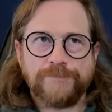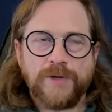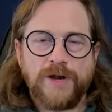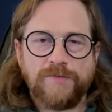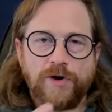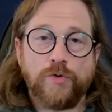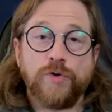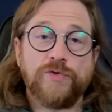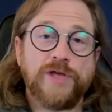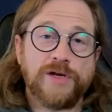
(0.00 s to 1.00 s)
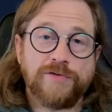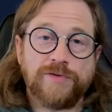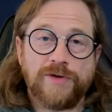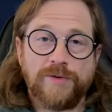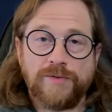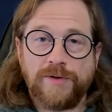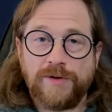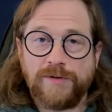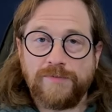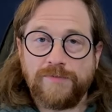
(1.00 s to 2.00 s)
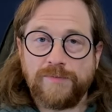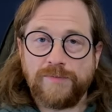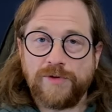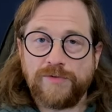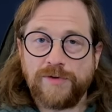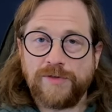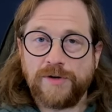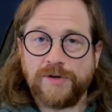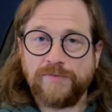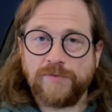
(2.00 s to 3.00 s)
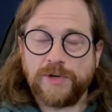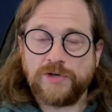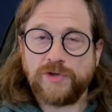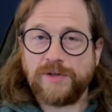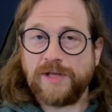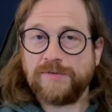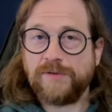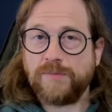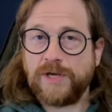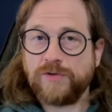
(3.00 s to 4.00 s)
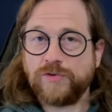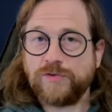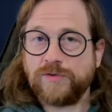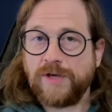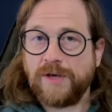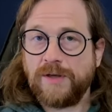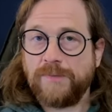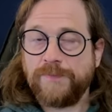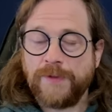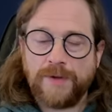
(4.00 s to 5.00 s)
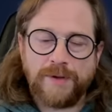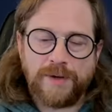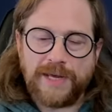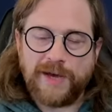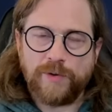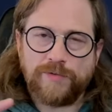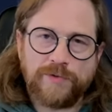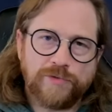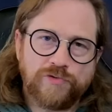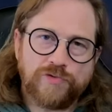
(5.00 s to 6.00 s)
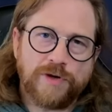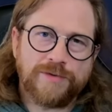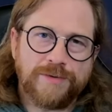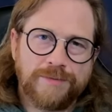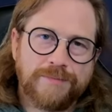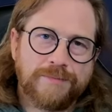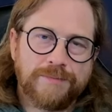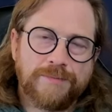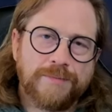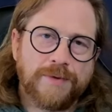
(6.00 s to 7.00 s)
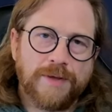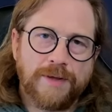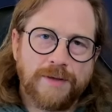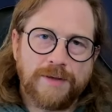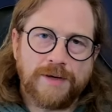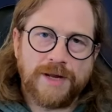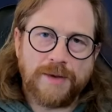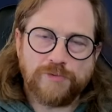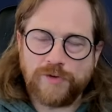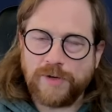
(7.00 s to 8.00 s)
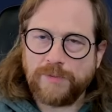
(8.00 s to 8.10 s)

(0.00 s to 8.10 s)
Rosetta Stone of music theory information, and that's the major scale and how it's constructed in an abstract